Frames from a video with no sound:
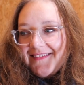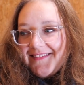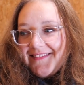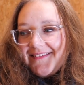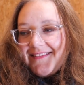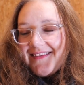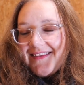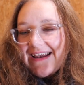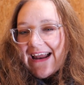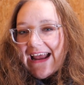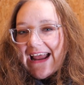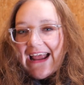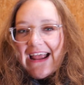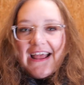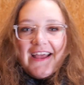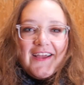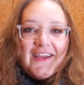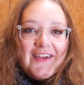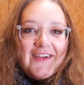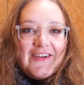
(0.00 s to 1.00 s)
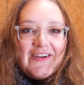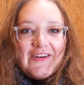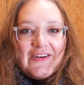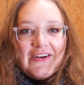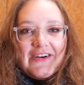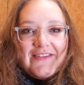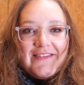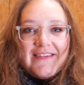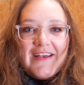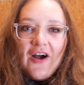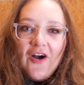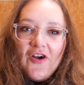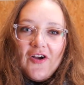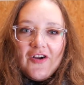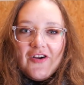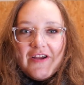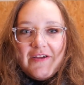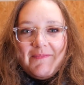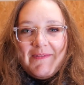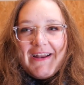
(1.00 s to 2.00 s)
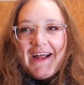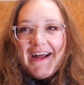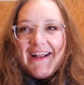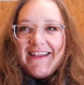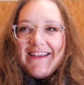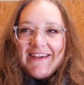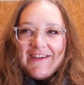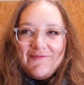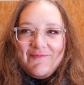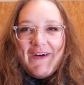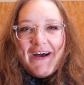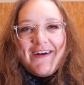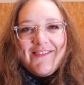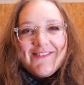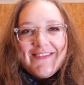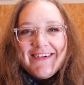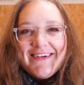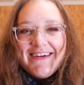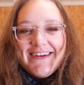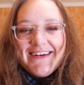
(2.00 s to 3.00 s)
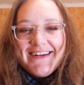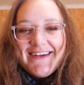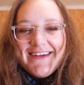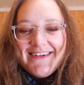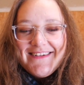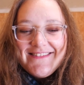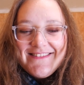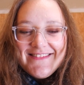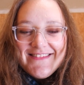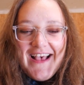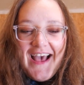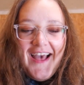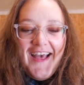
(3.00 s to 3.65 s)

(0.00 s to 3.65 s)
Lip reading: so that I can get you your sour cream and onion popcorners.